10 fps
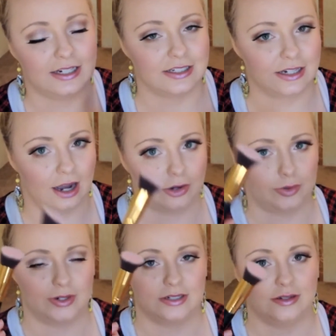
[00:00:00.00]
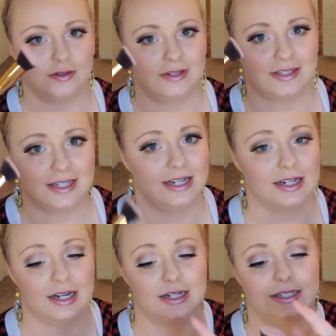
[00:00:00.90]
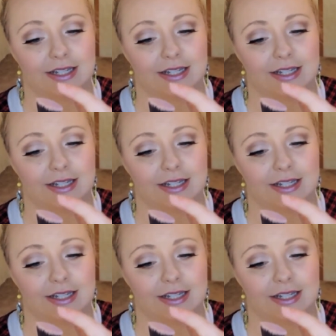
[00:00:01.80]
it's not going to sink